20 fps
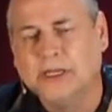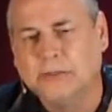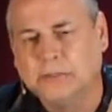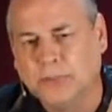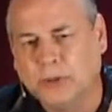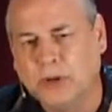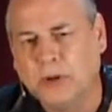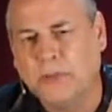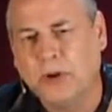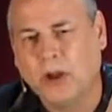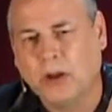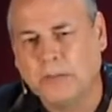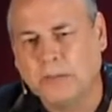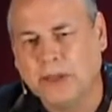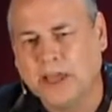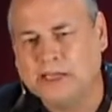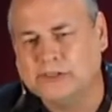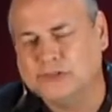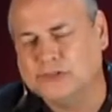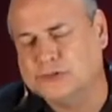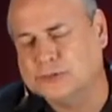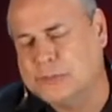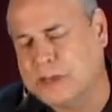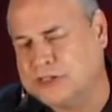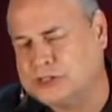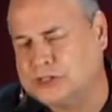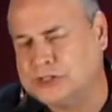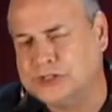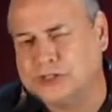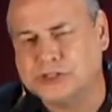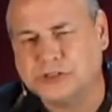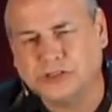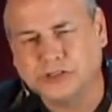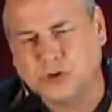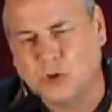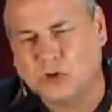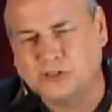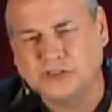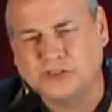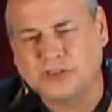put them on a bass, especially a
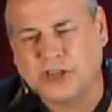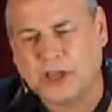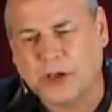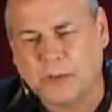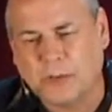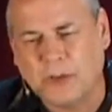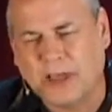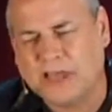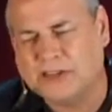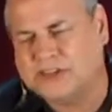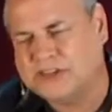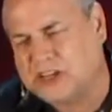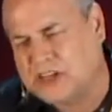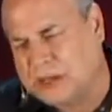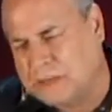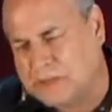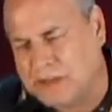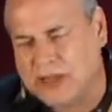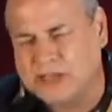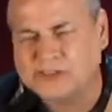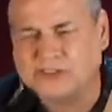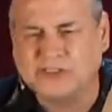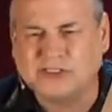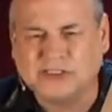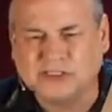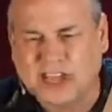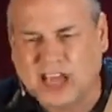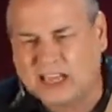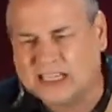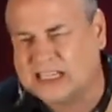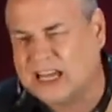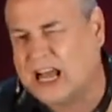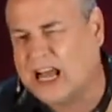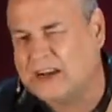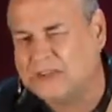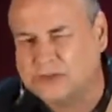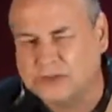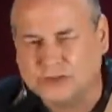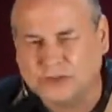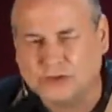short scale bass, any bass that's got kind
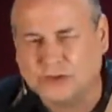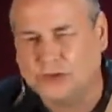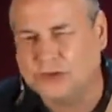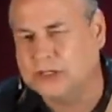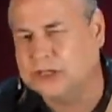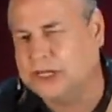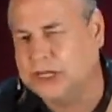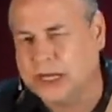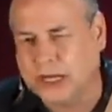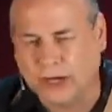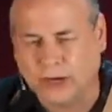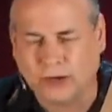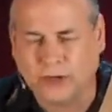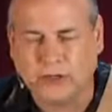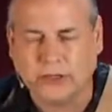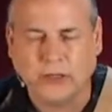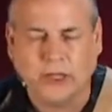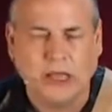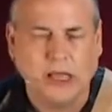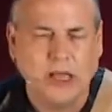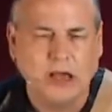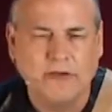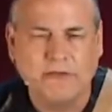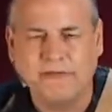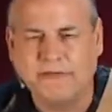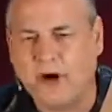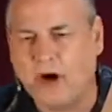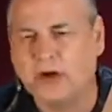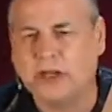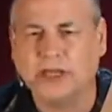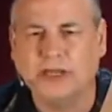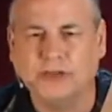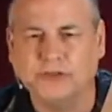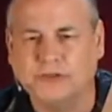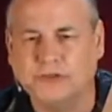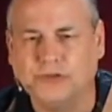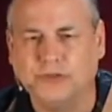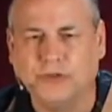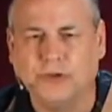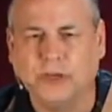of a certain inherent
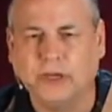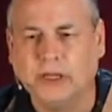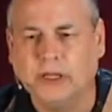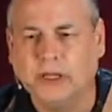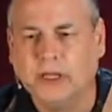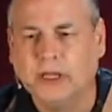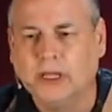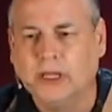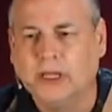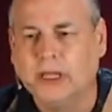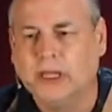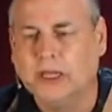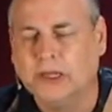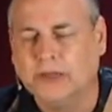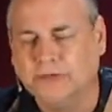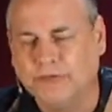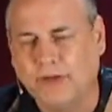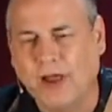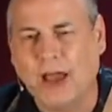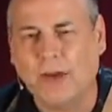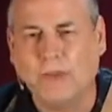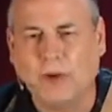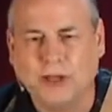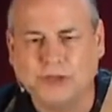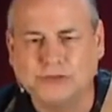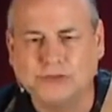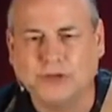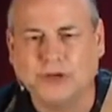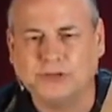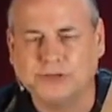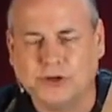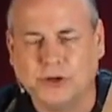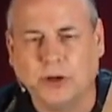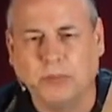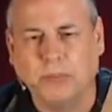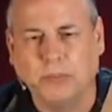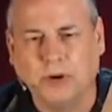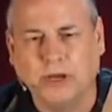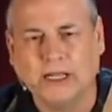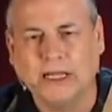funkiness to it. The flat wound strings are going to
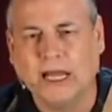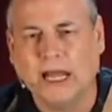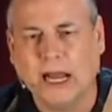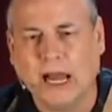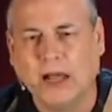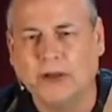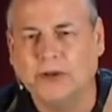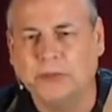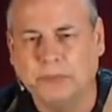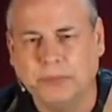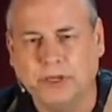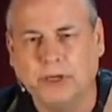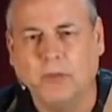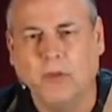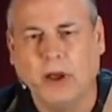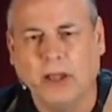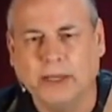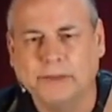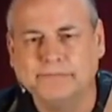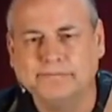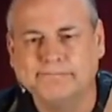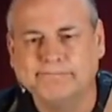bring that out in a big way.